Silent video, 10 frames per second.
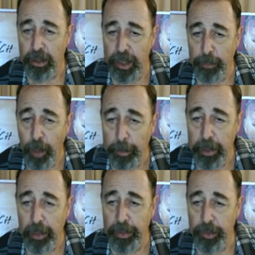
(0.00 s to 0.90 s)
they won't be
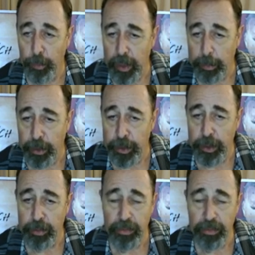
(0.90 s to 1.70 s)
able to reproduce,